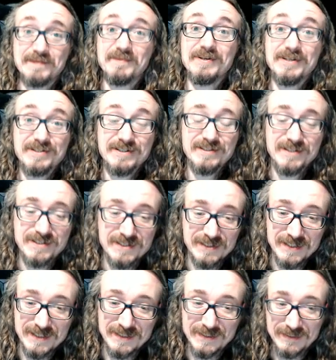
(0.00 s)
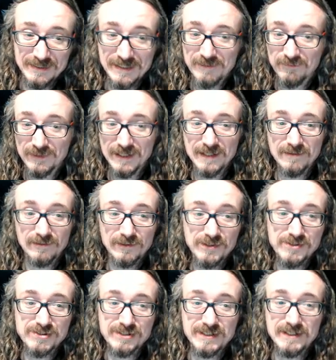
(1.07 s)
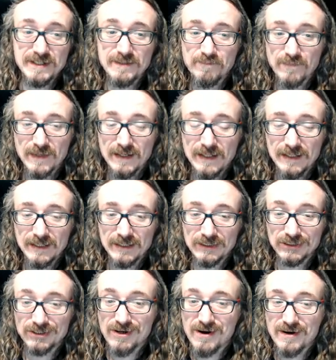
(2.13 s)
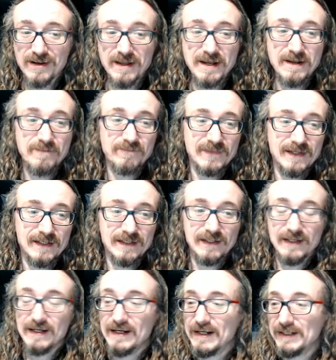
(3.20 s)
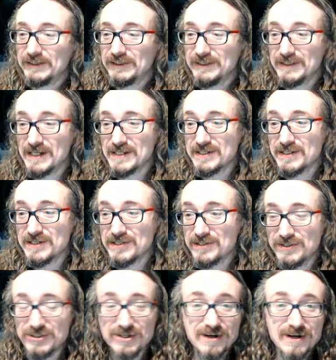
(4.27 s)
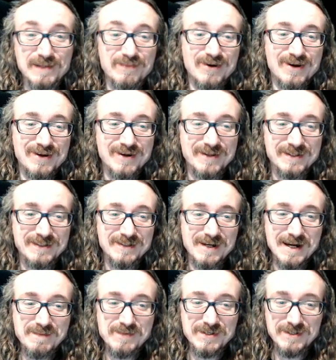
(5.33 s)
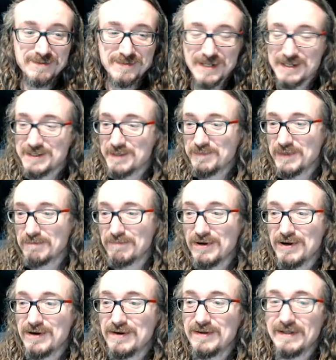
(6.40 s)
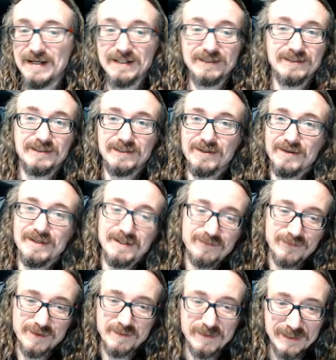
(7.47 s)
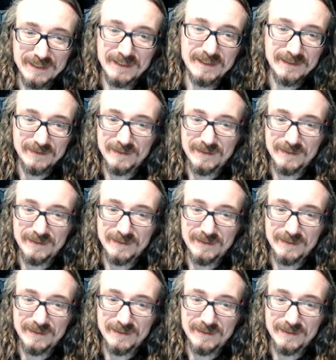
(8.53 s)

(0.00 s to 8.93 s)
I mean, you see this again and again. We got Lucy and Charlie. Uh, she does this to Charlie Brown all the time. She sets up the ball like she's holding it for him to kick it.